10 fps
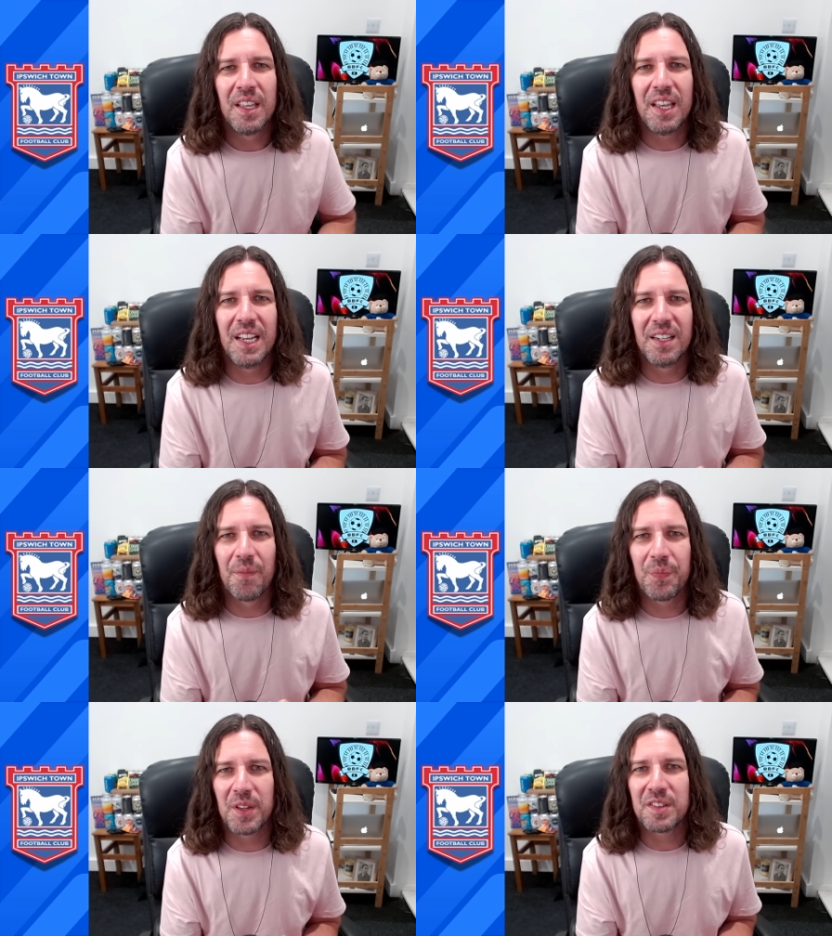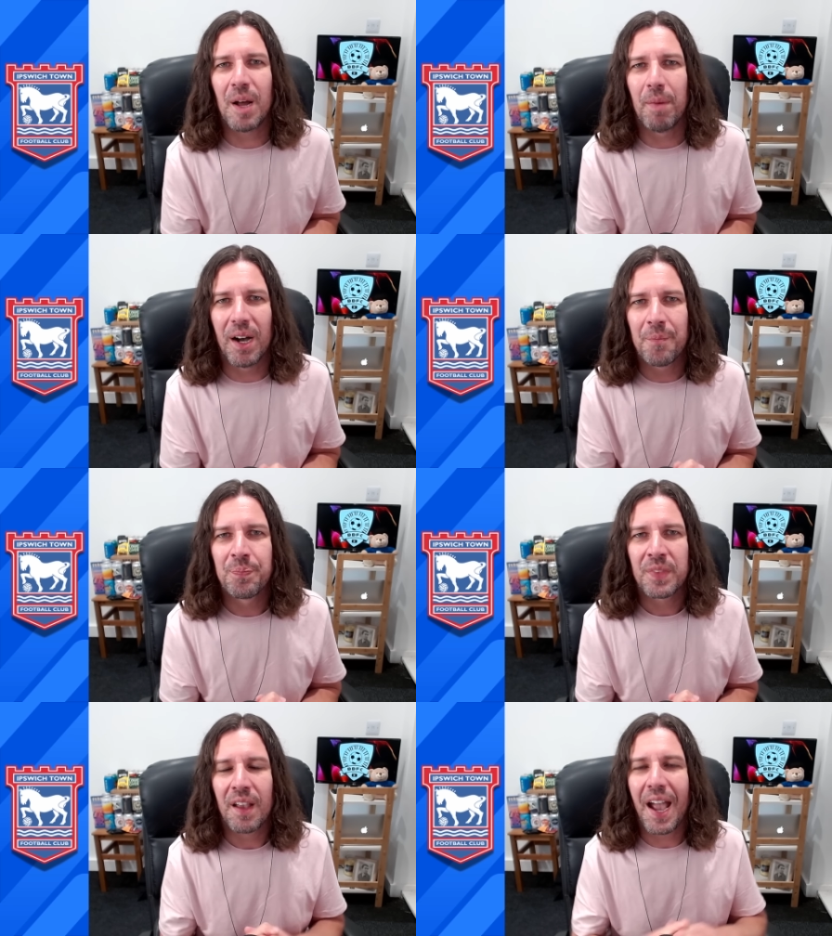in the summer.
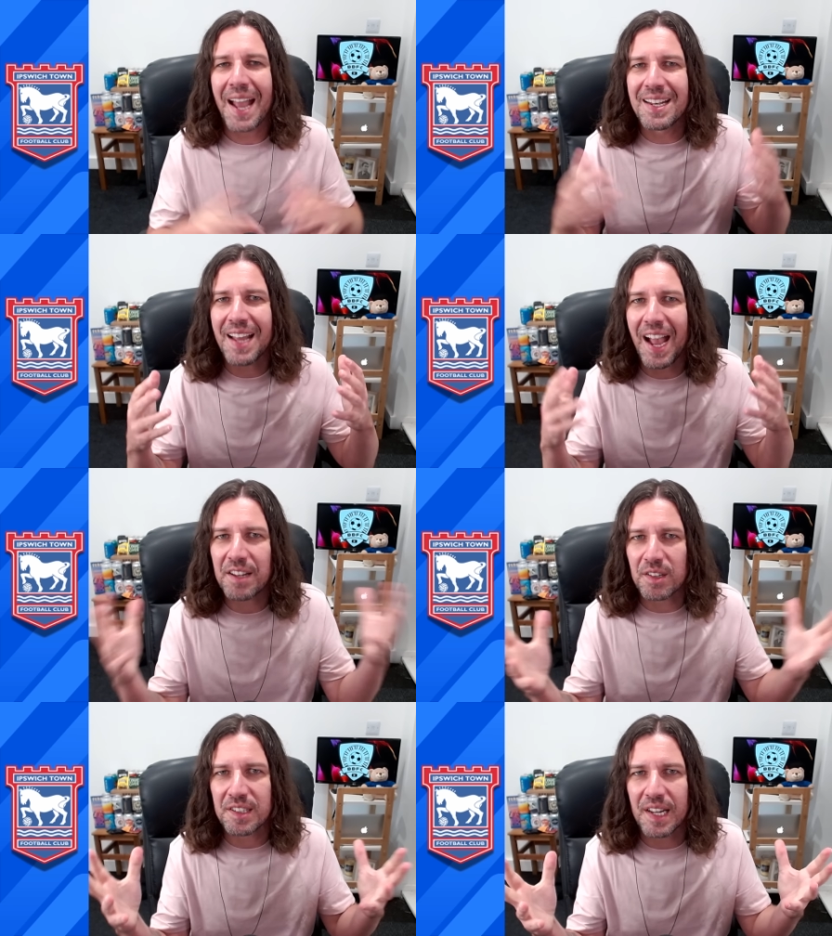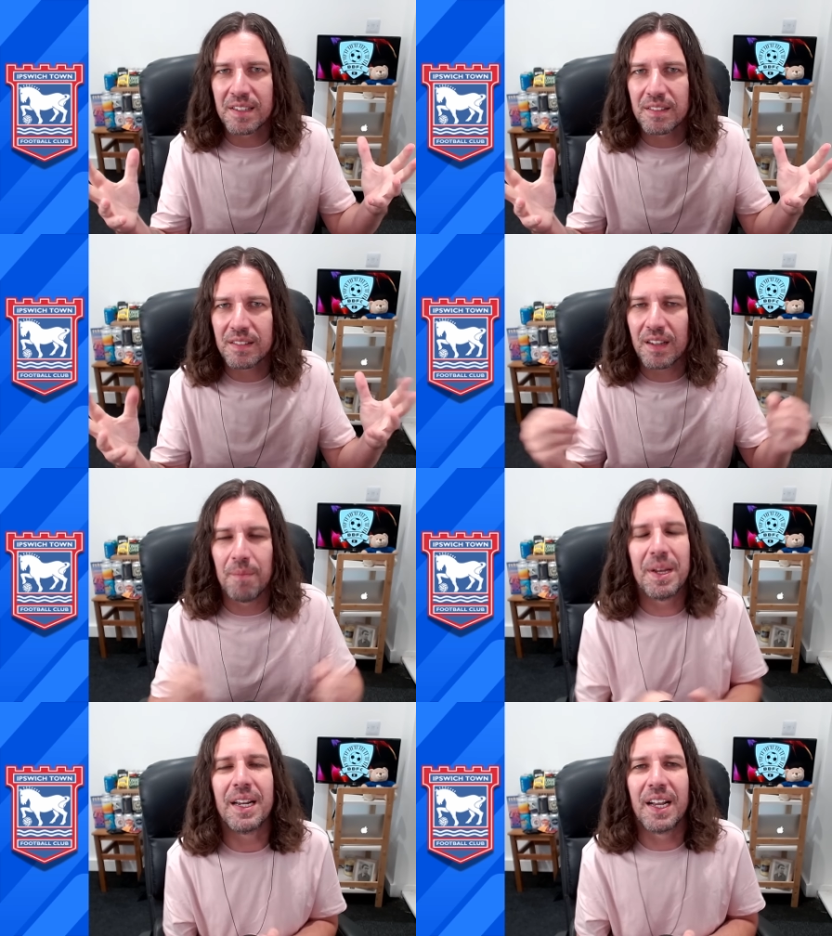And as I said a
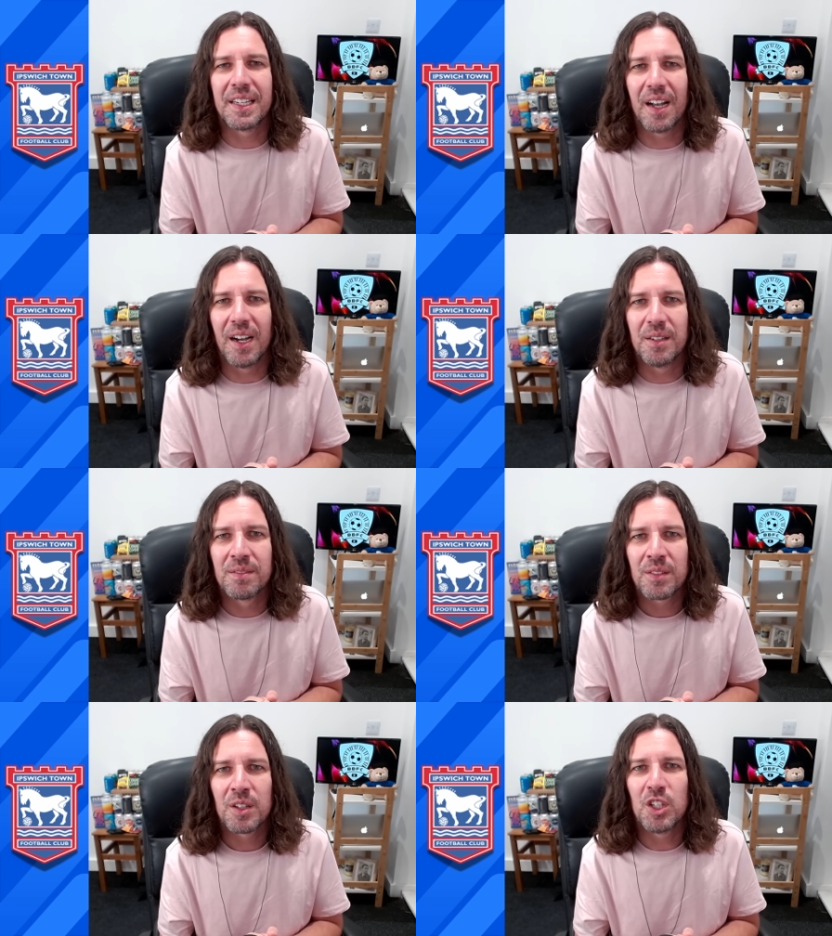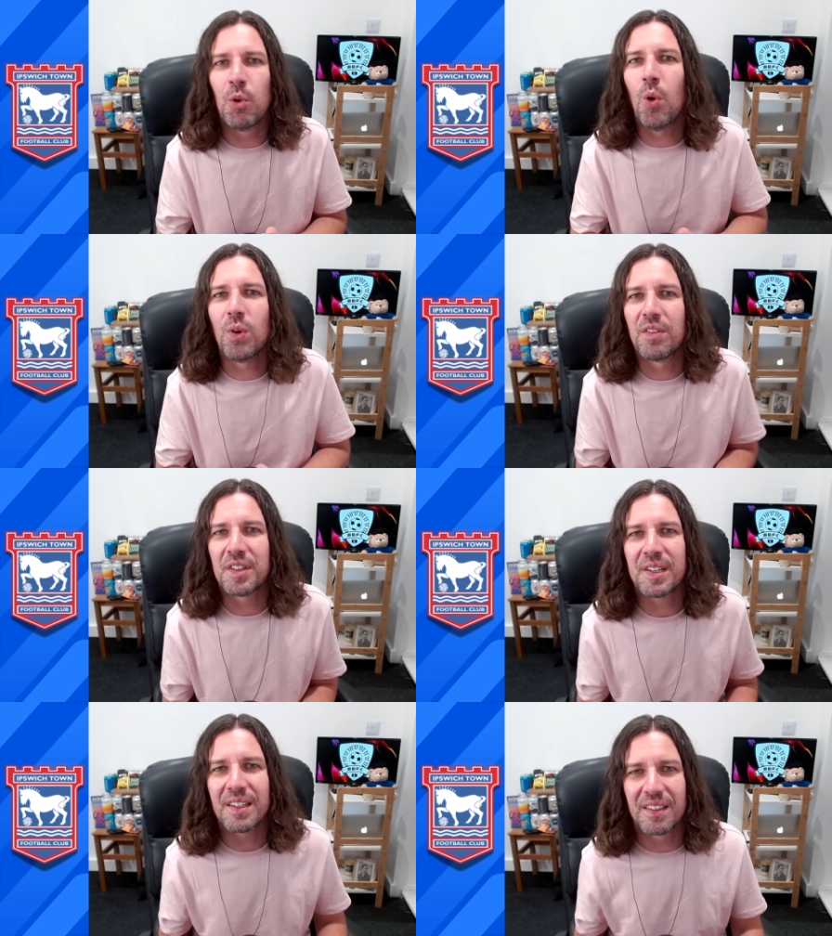minute ago, you all of a
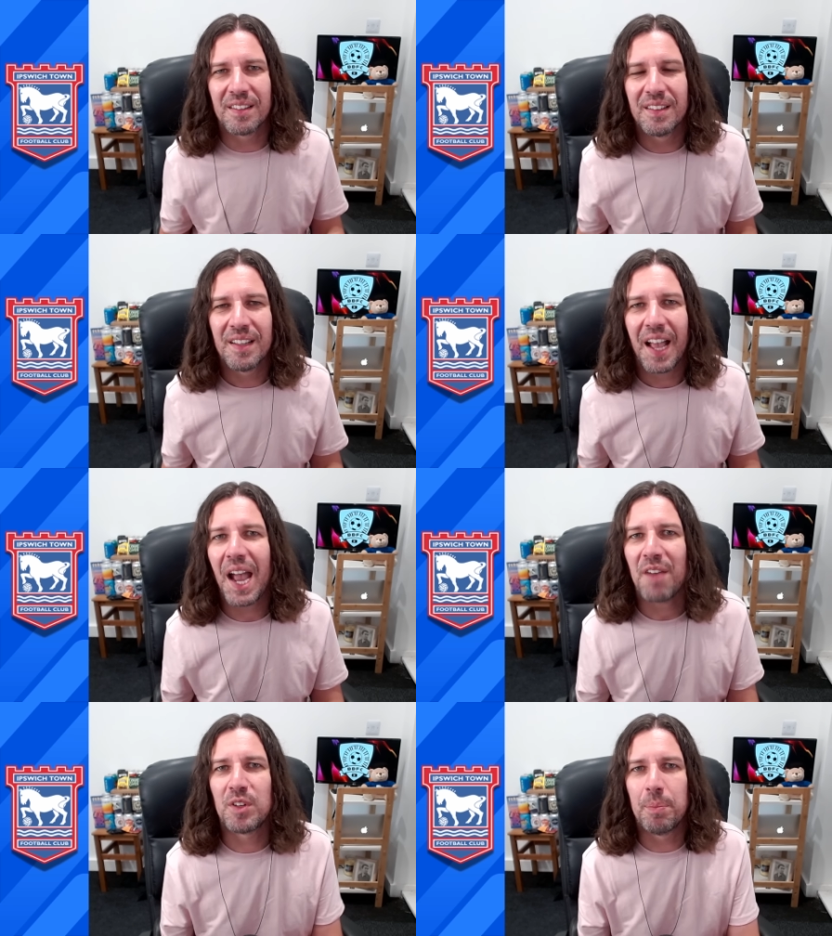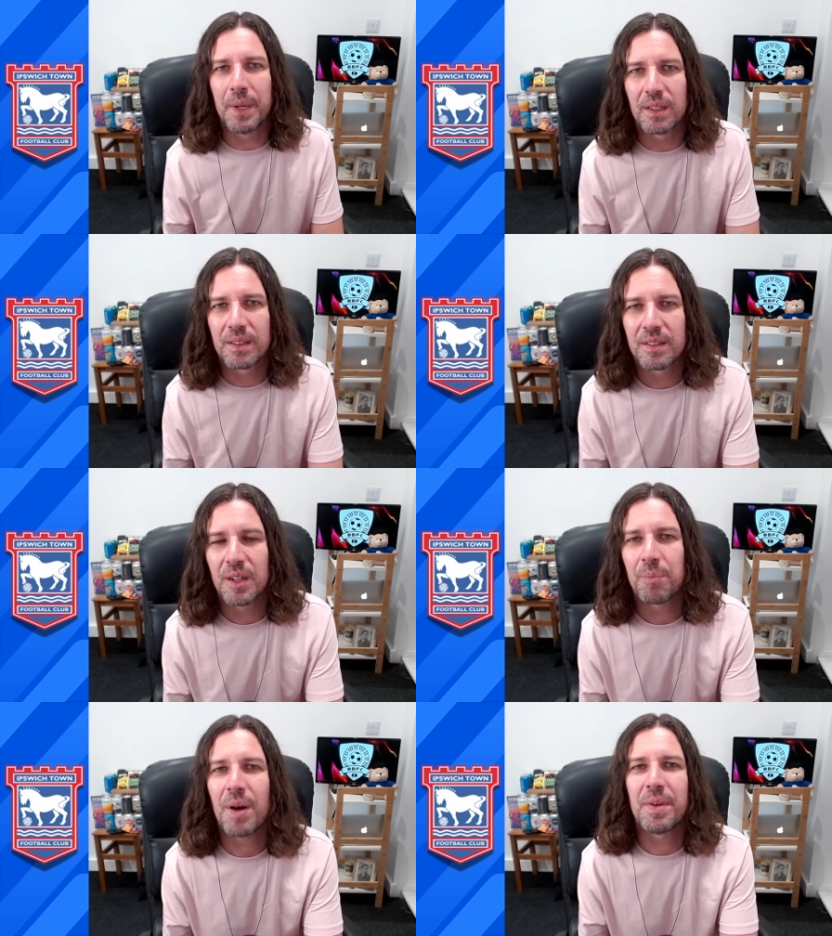sudden have to build
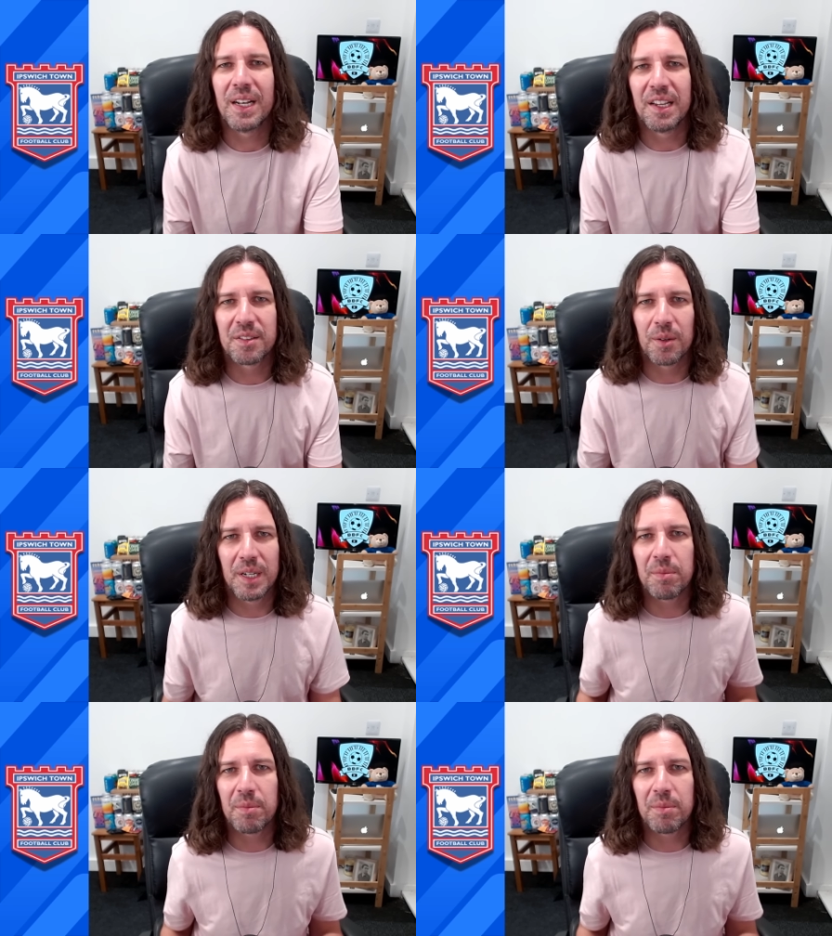a Premier League squad.